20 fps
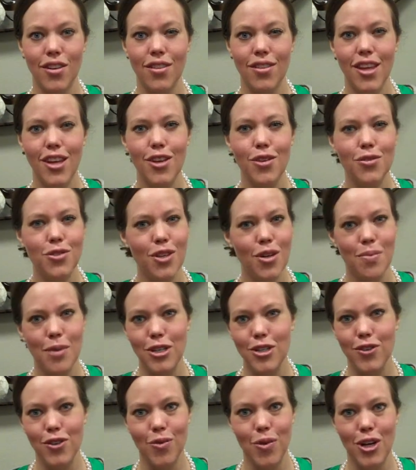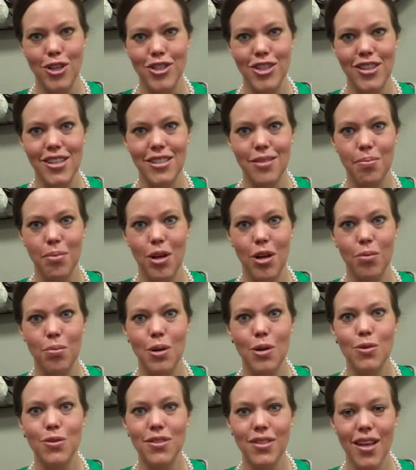Thank you so much for watching these blog
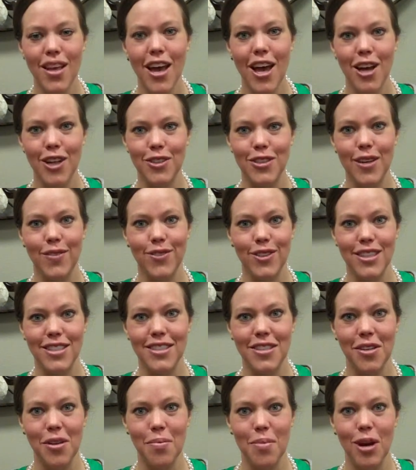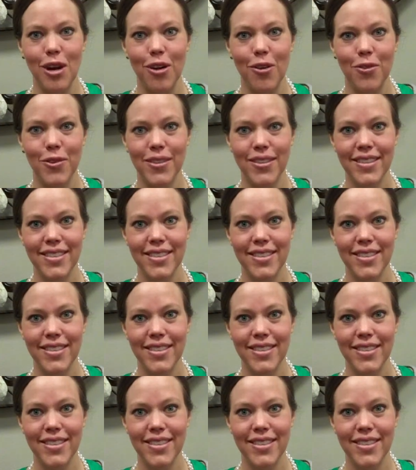posts, and I'll definitely see you tomorrow.